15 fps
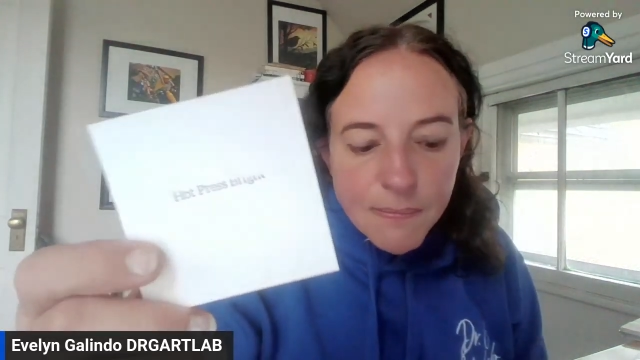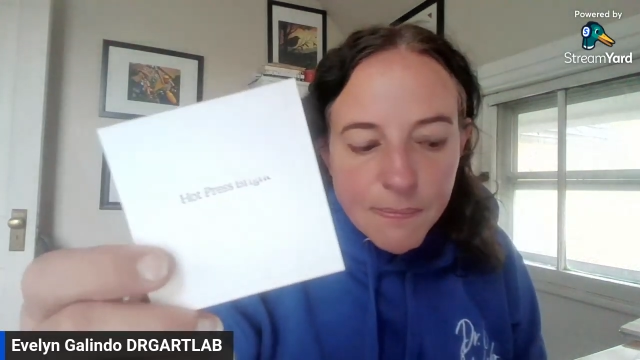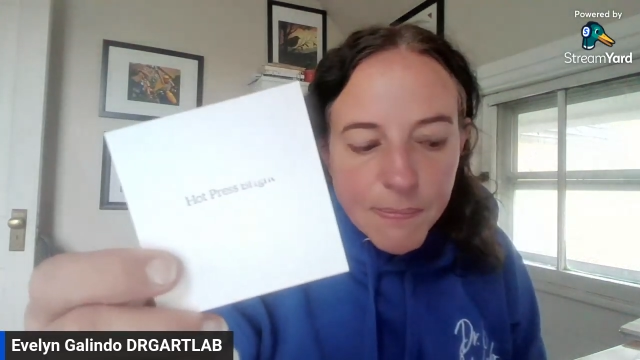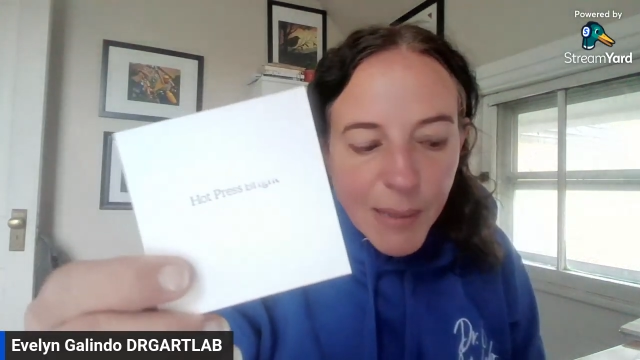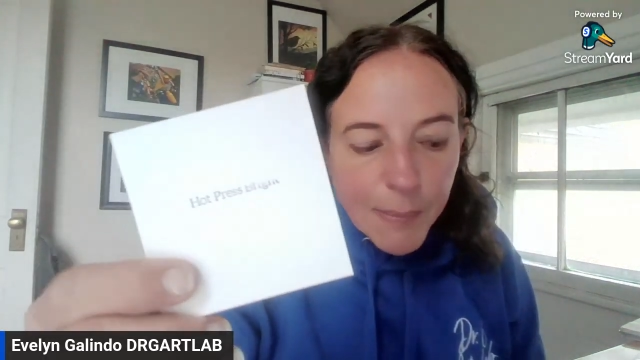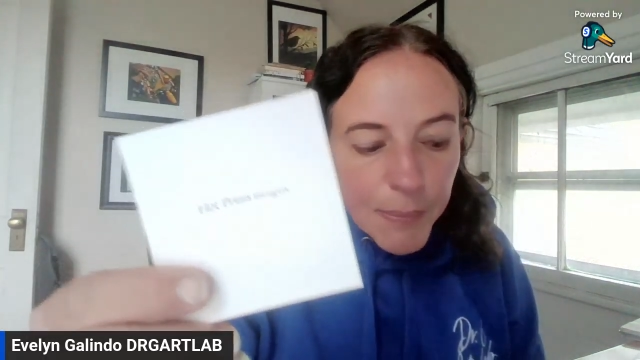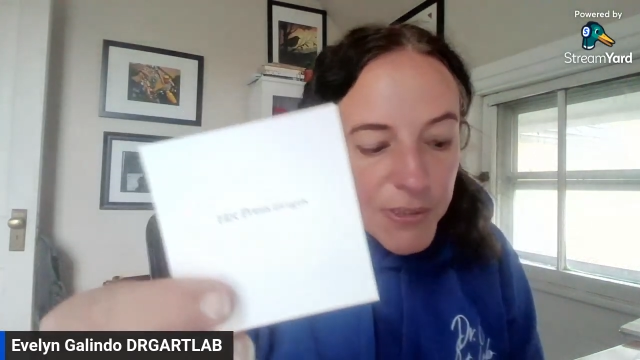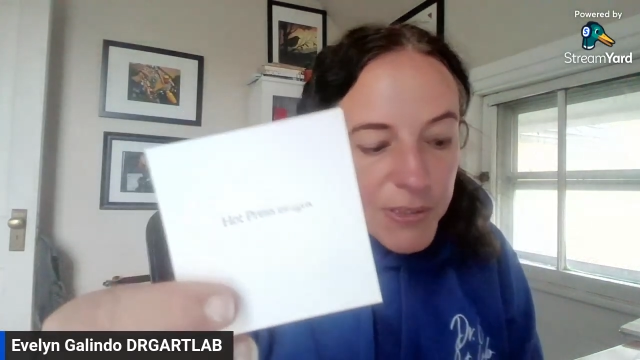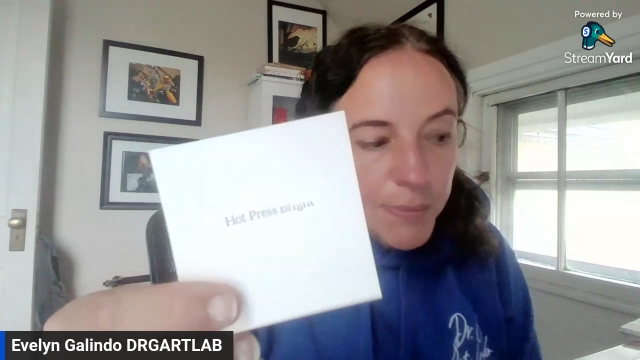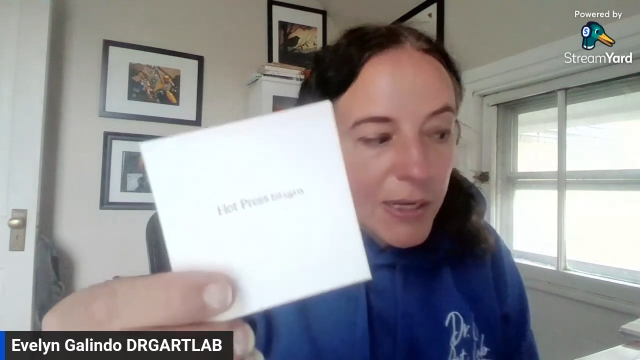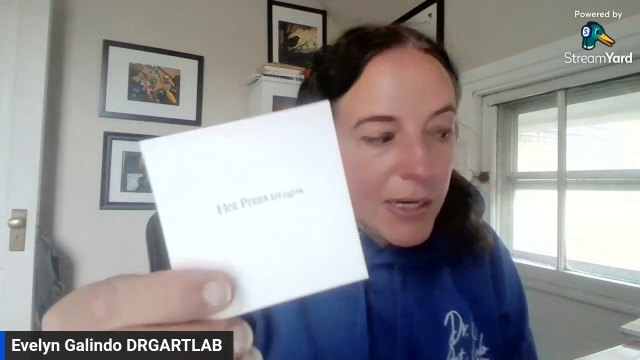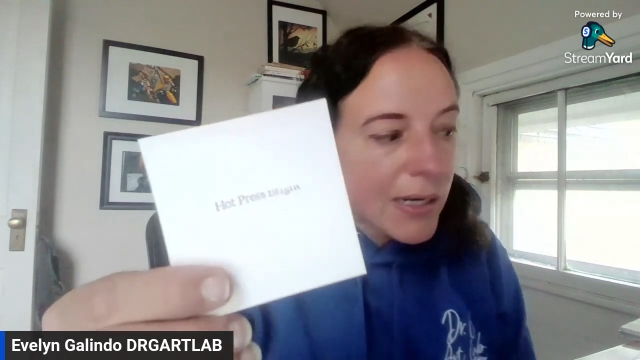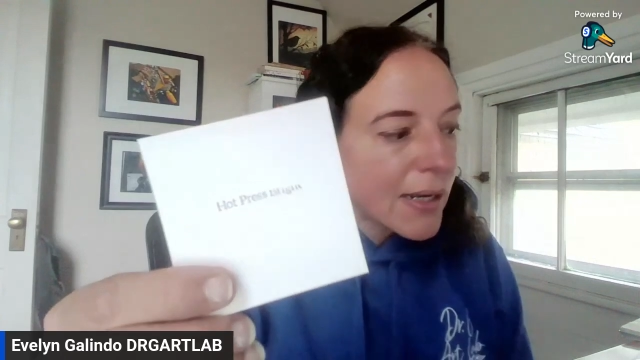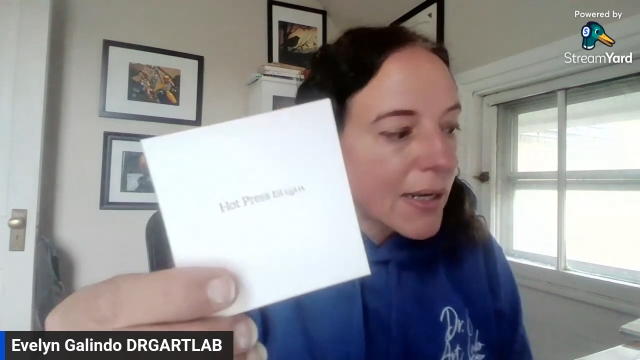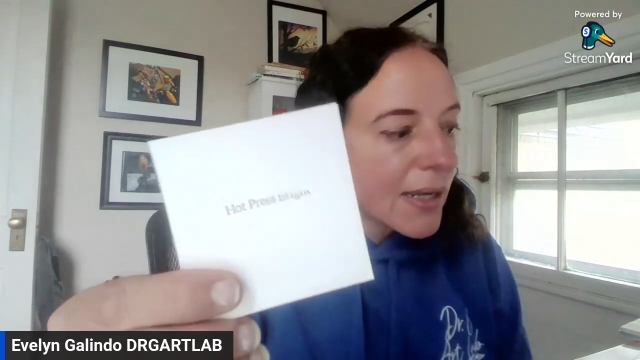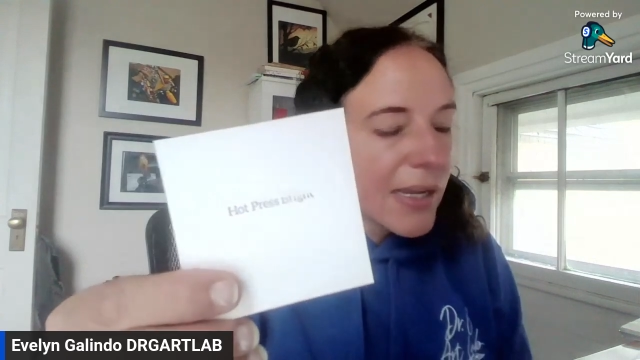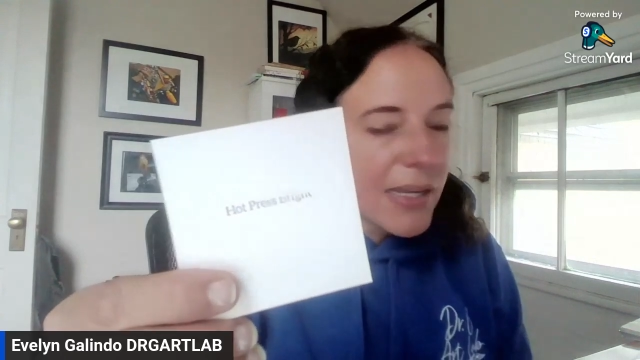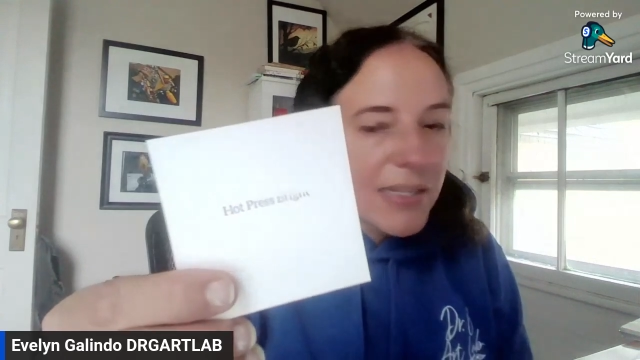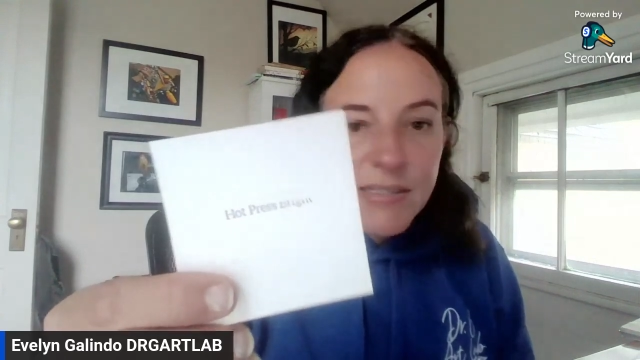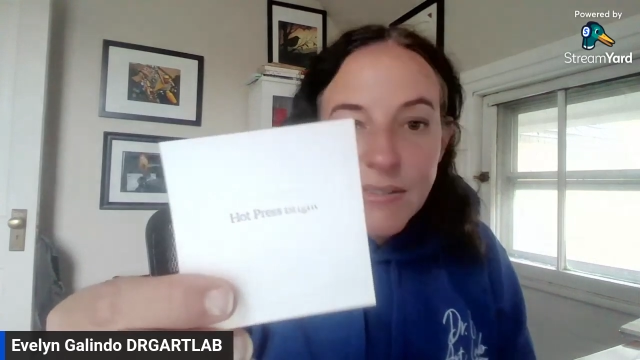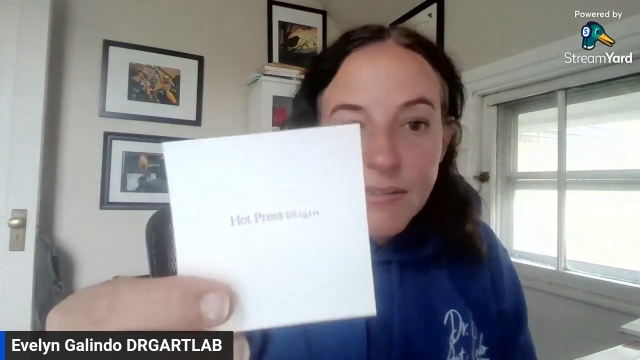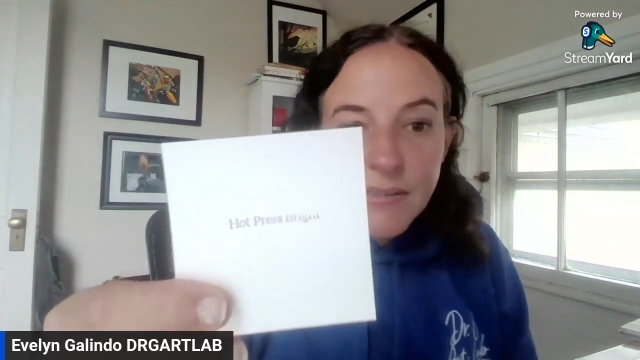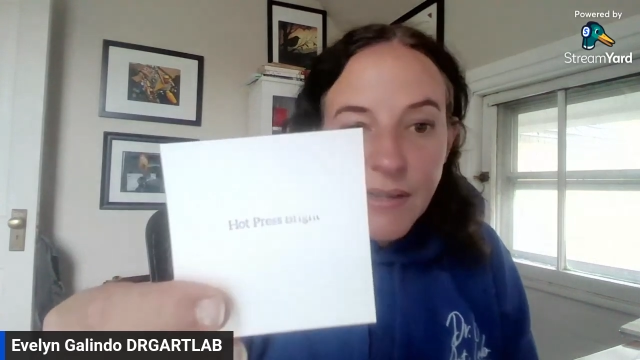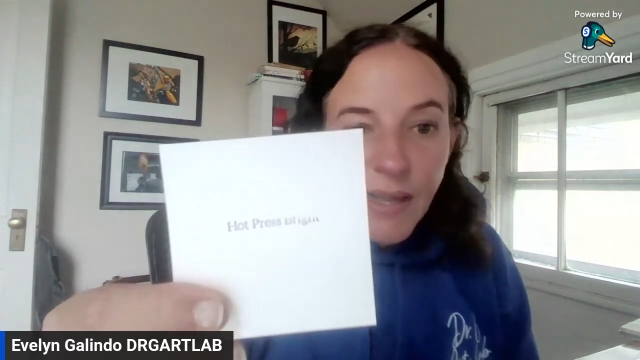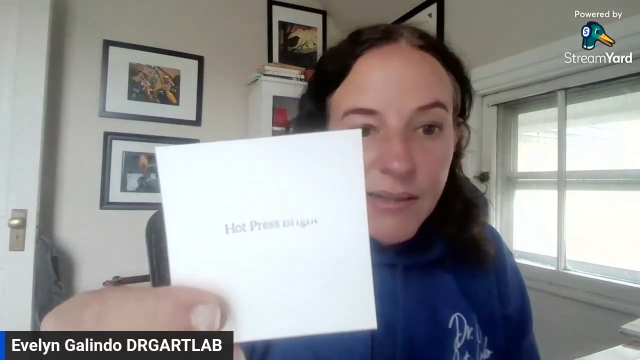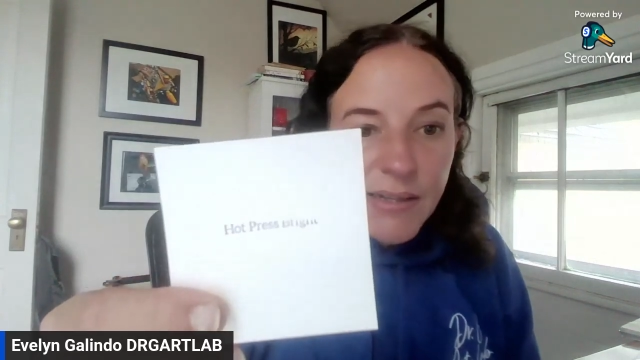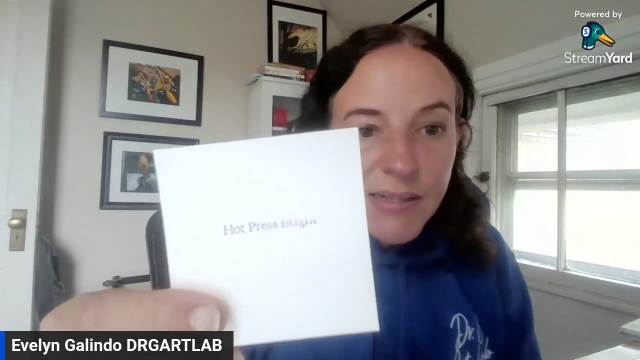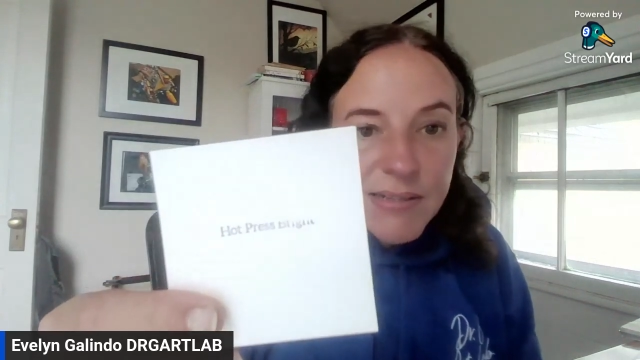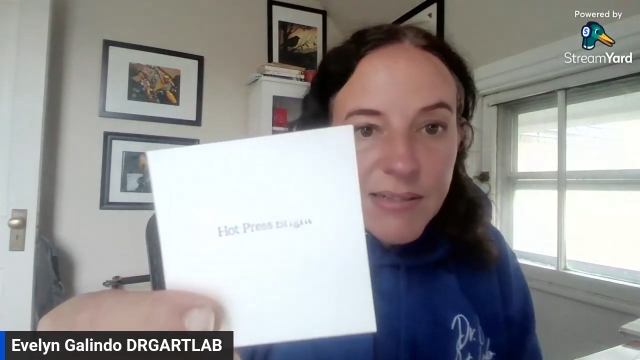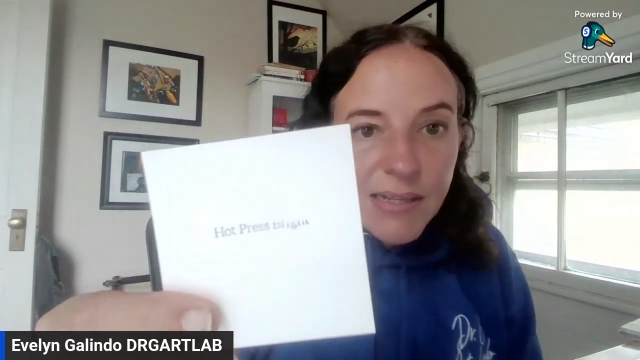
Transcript: papers, but that's